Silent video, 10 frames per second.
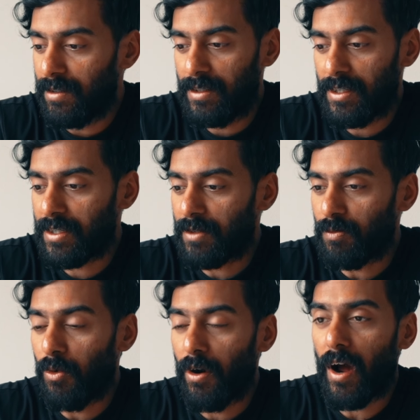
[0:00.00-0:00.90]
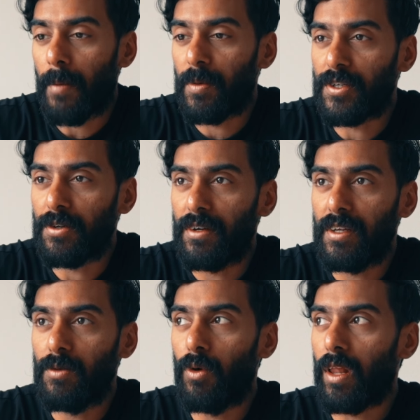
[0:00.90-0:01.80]
just one
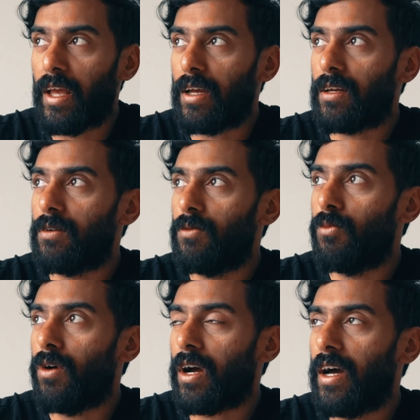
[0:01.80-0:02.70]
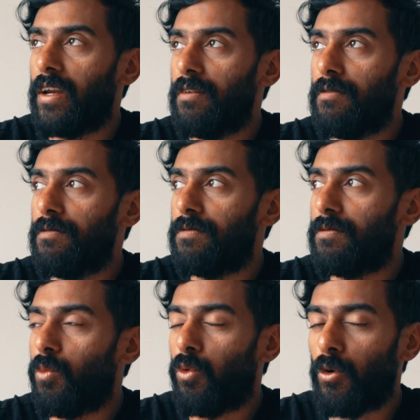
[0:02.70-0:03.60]
opportunity, what kind of
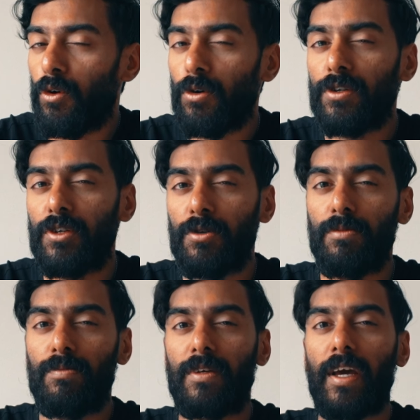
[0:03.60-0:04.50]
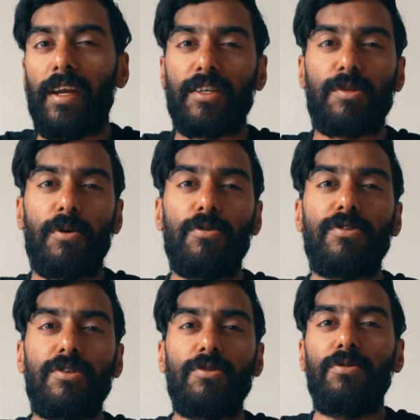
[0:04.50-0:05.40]
world you get
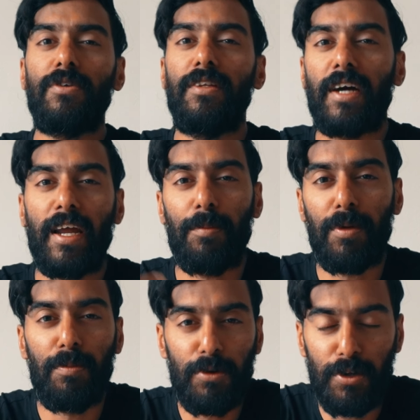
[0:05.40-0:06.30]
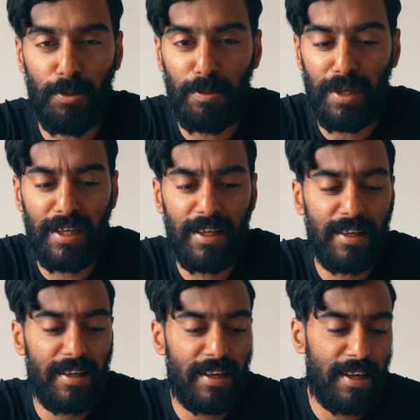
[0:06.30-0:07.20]
exposed to and the kind of people you
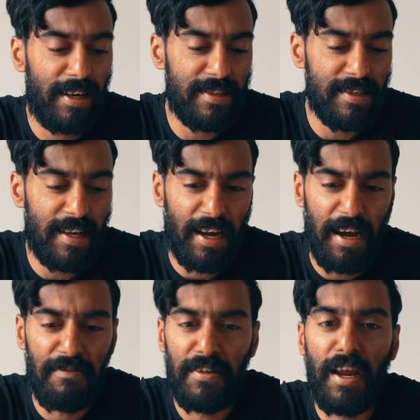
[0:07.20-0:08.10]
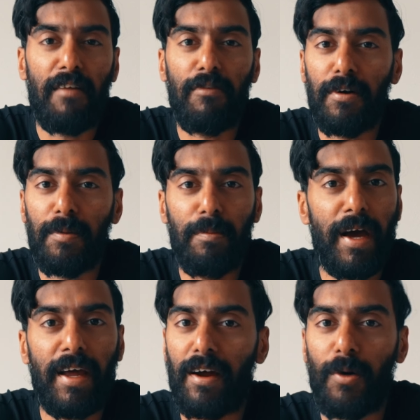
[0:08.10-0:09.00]
meet. And it's like, I've never
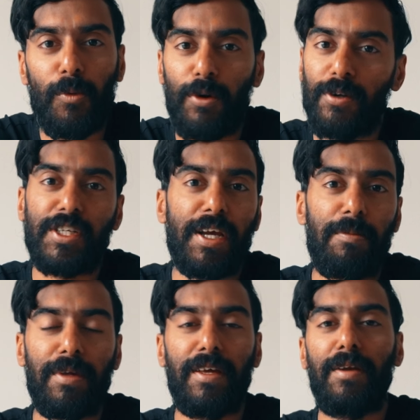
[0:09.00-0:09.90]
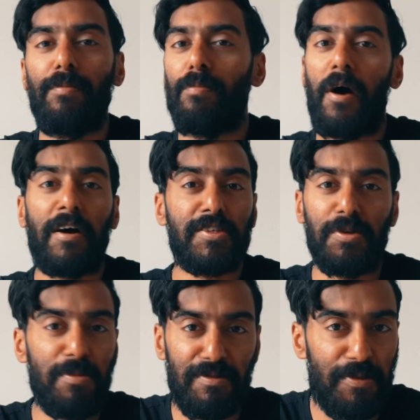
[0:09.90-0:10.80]
met a world champion boxer
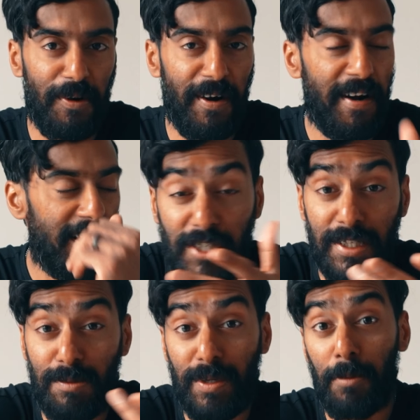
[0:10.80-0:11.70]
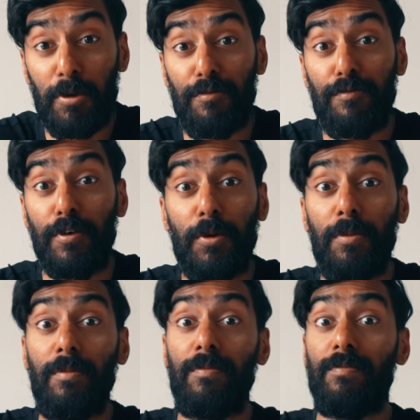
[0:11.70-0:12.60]
before, much less being able to
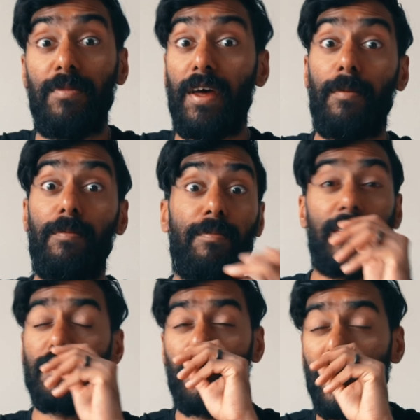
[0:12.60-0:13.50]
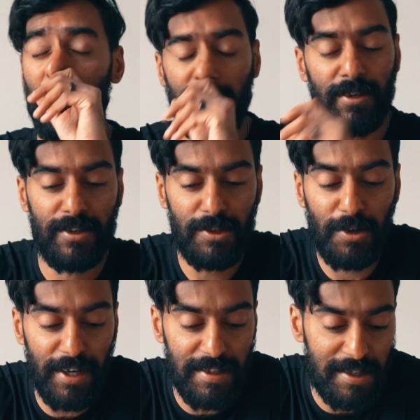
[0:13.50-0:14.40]
film them as well. So
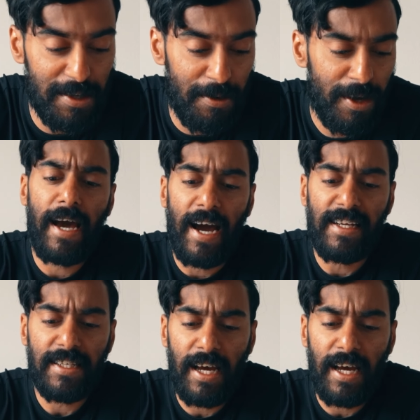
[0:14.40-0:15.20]
crazy. So yeah, I just